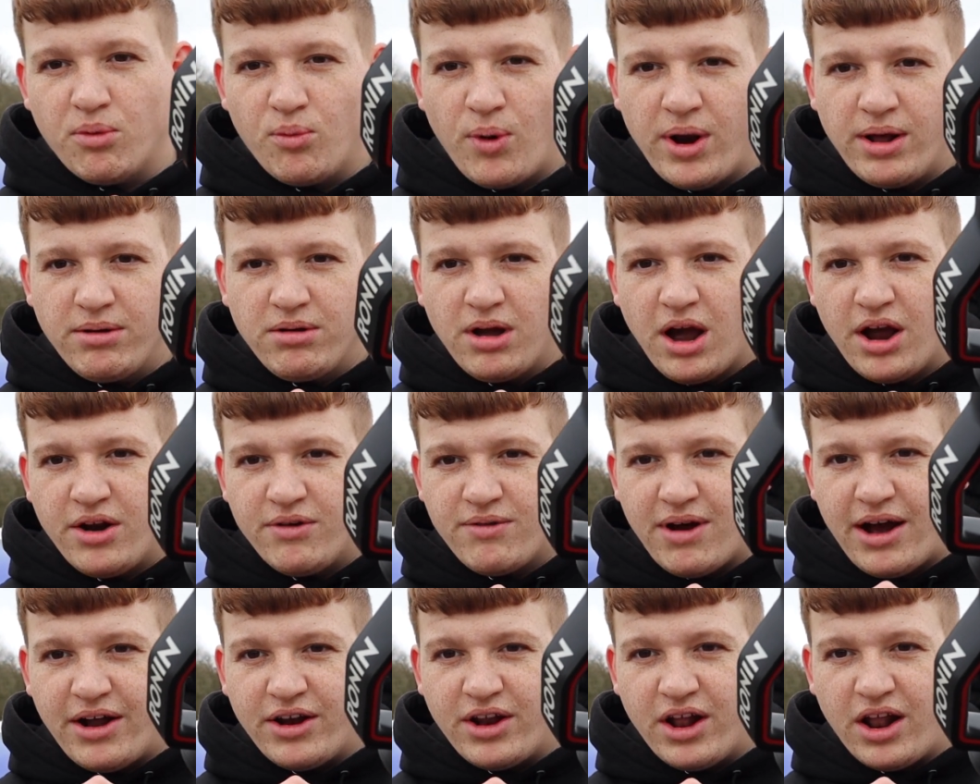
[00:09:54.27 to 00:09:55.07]
When I'm going
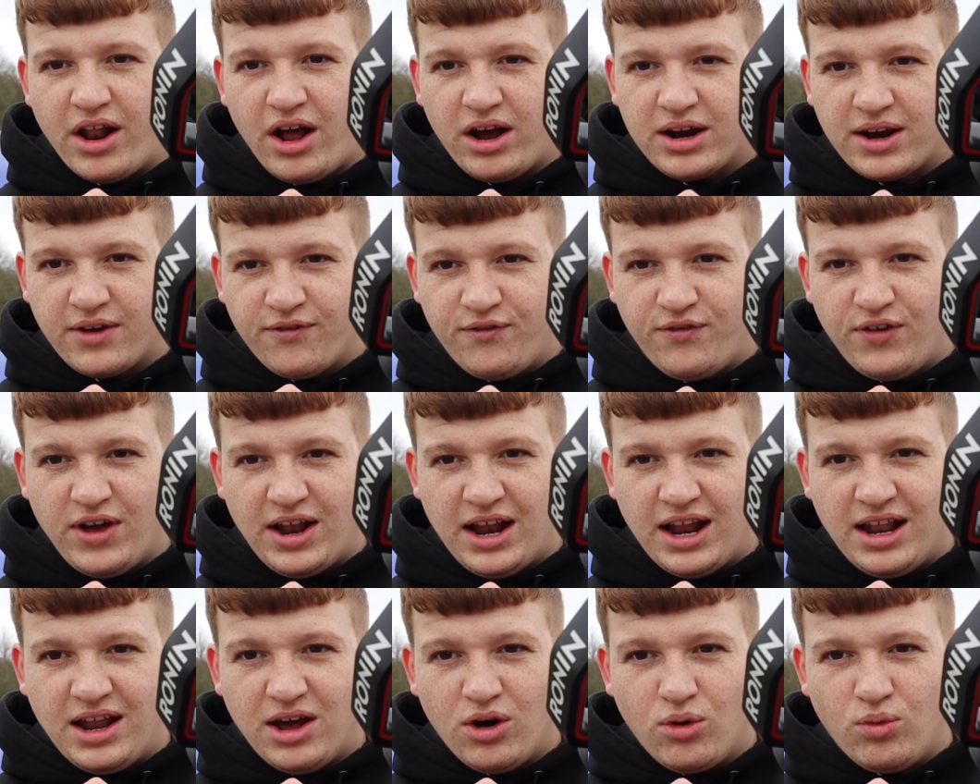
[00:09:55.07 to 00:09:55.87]
around, I can feel
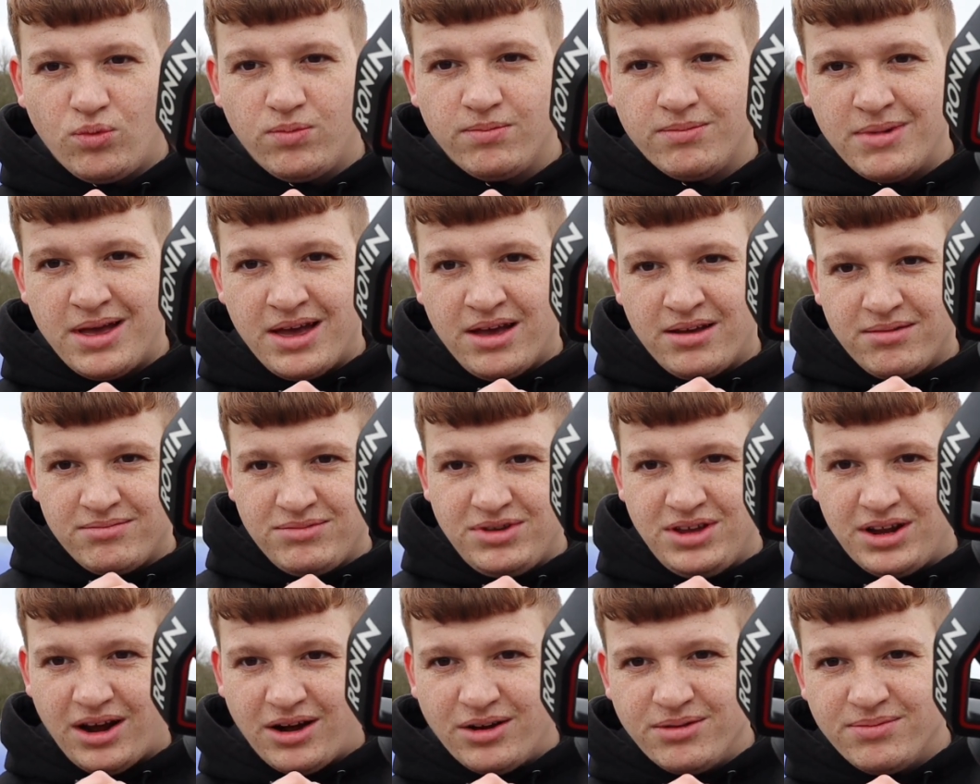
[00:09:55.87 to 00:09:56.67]
a little,
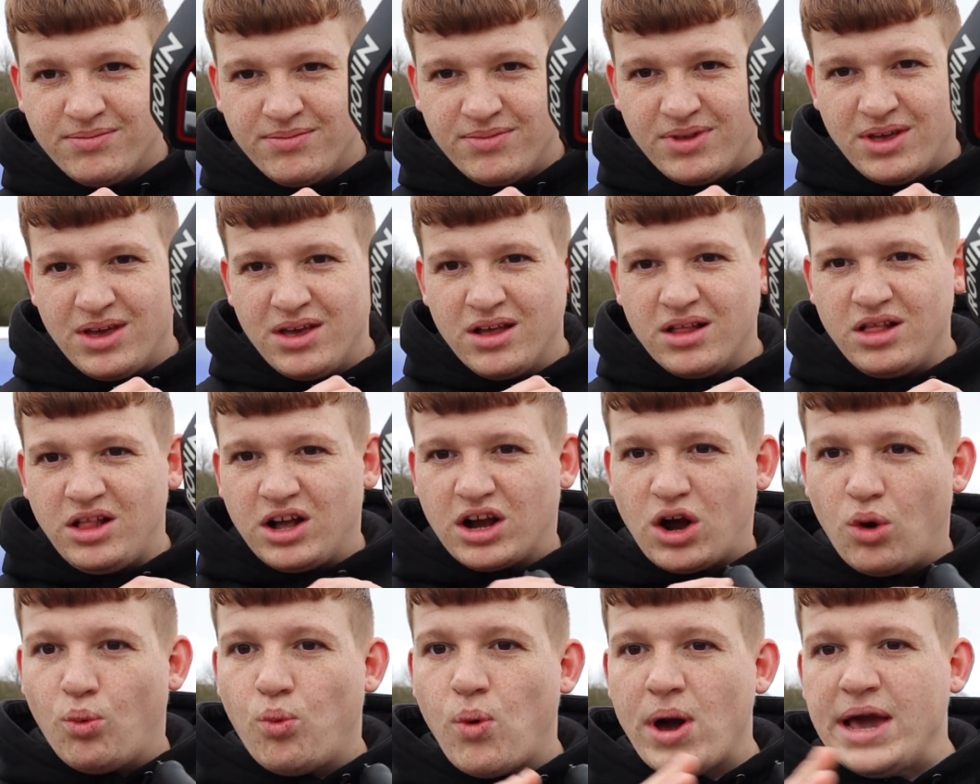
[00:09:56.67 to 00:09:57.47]
you know,
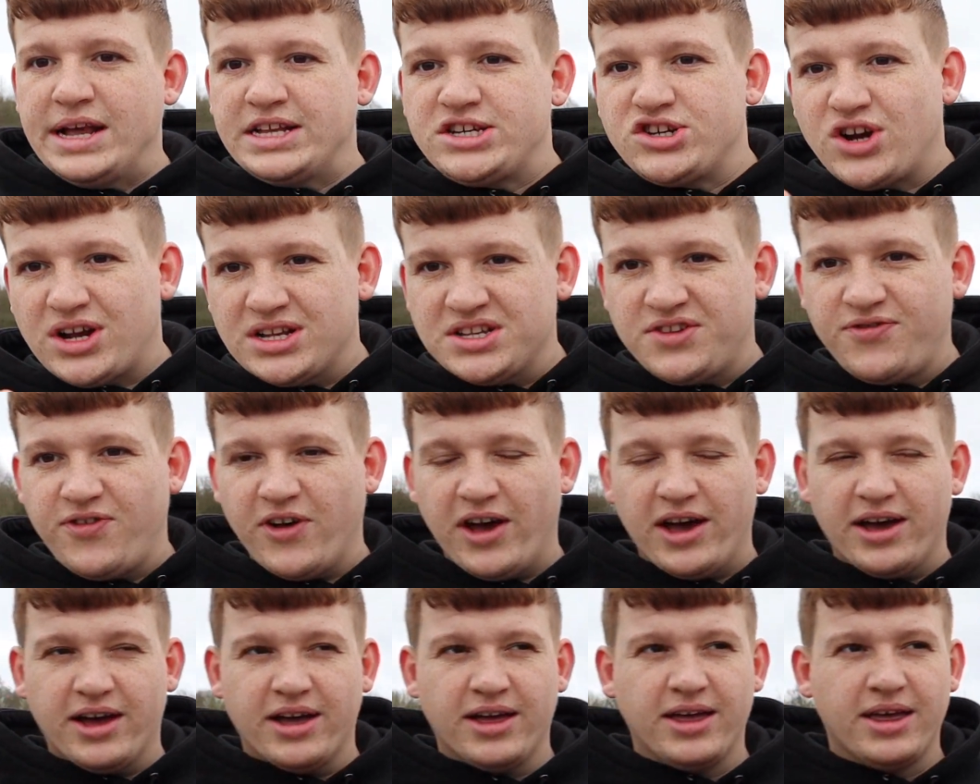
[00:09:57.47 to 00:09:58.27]
like a weight
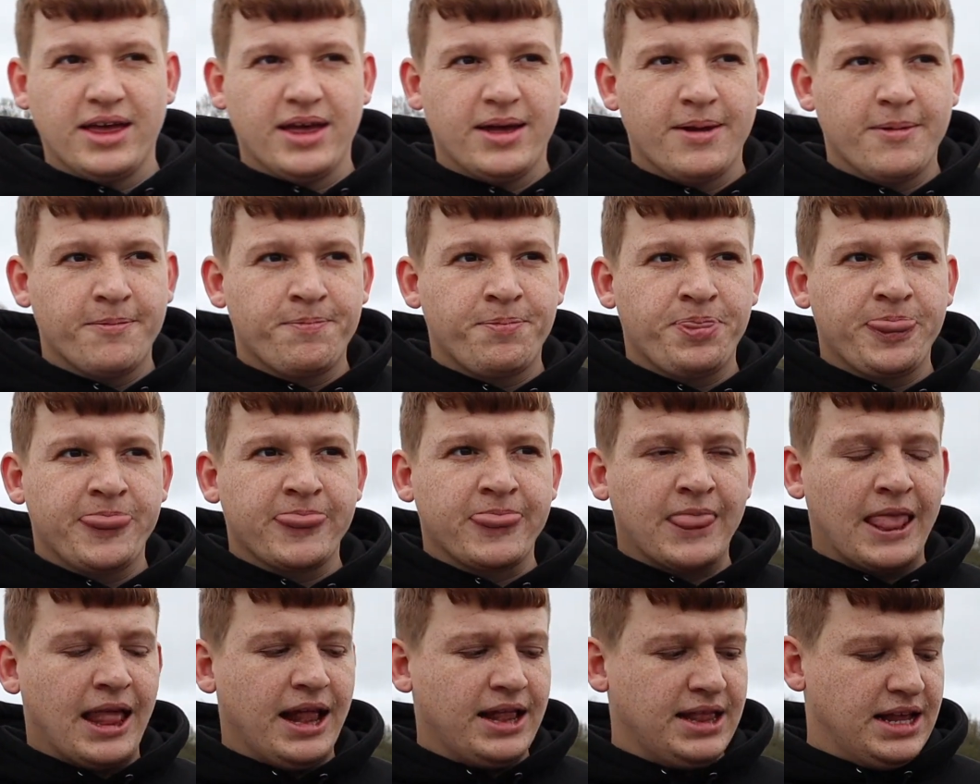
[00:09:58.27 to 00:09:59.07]
transfer.
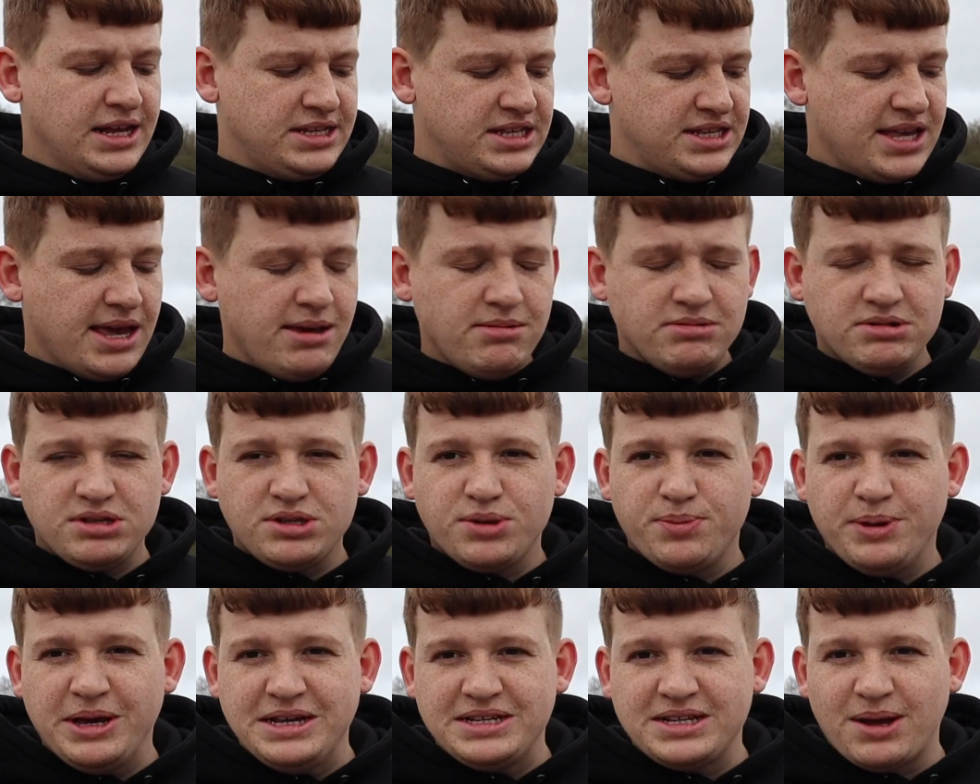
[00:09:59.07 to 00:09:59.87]
there seems
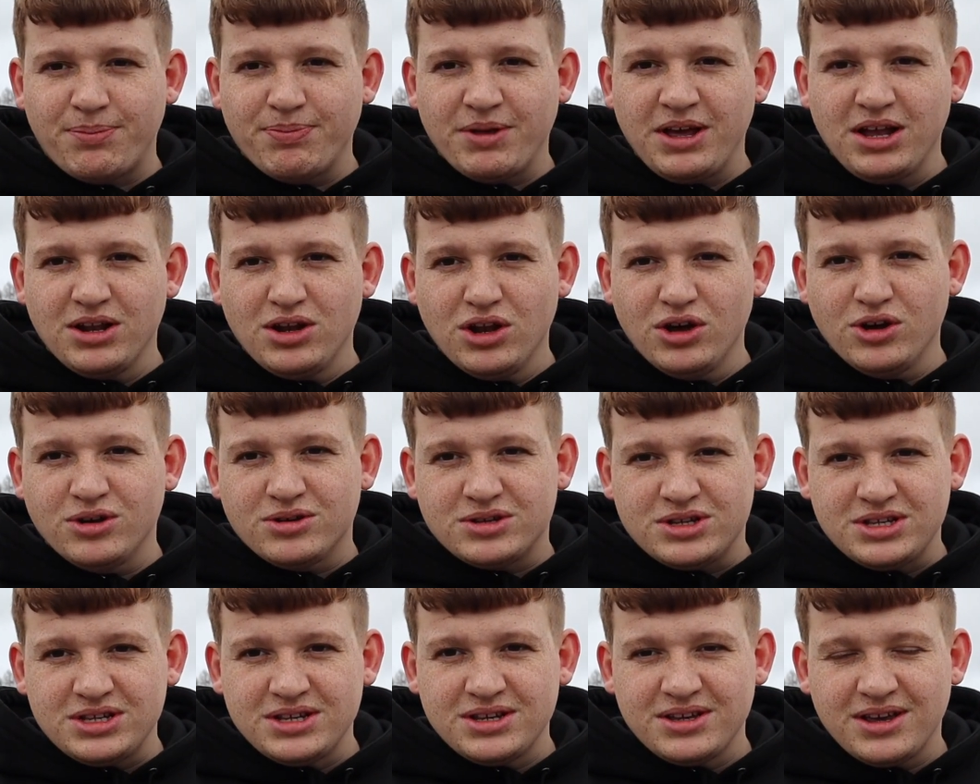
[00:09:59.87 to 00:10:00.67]
to be something
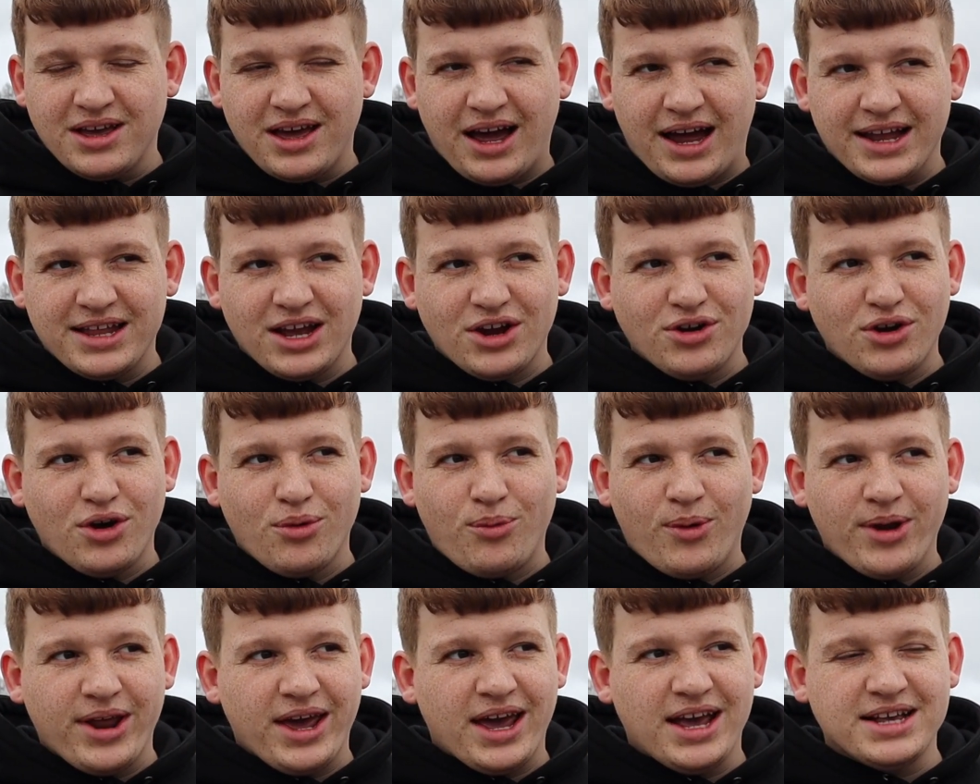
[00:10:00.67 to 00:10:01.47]
loose. I don't know
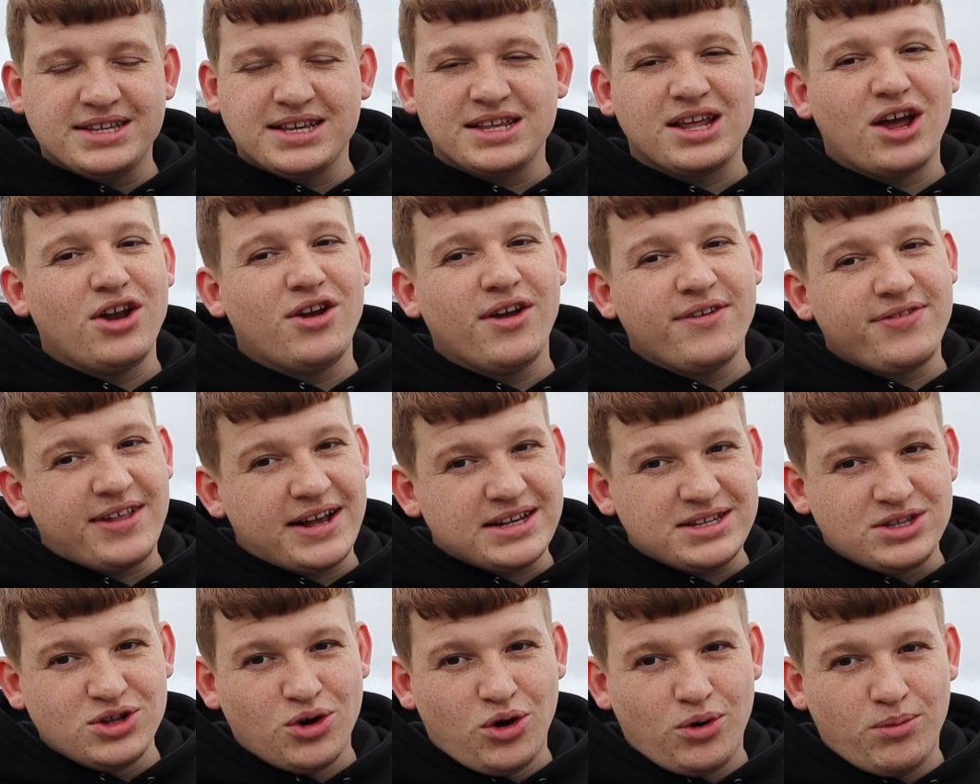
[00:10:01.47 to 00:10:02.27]
what it is. I don't know if
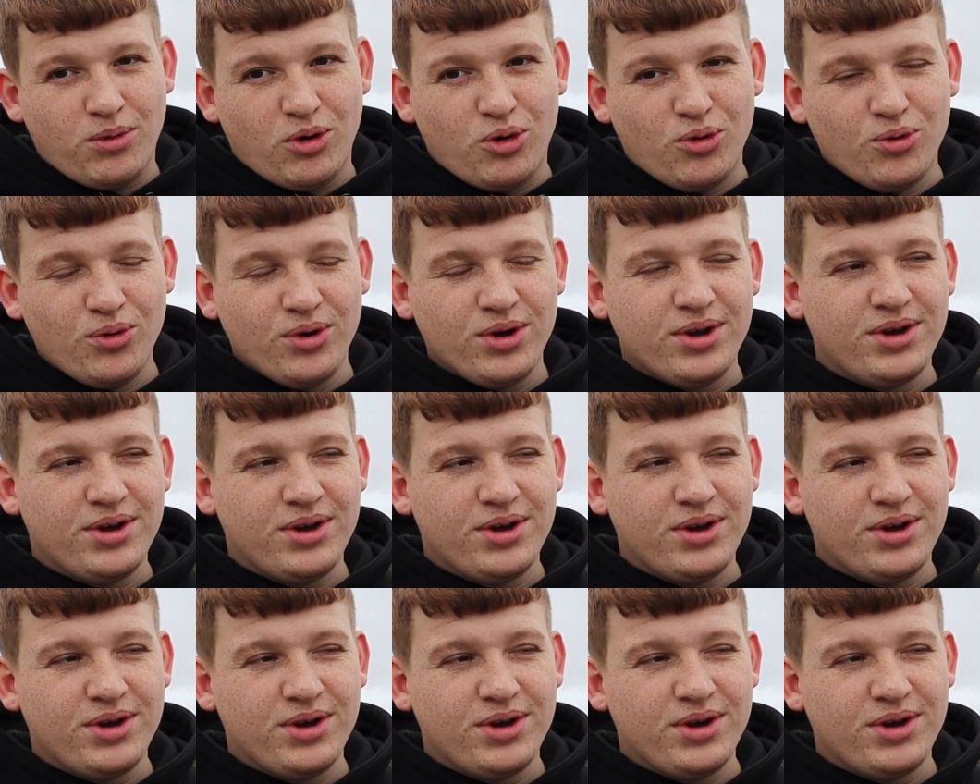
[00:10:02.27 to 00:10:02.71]
that's normal.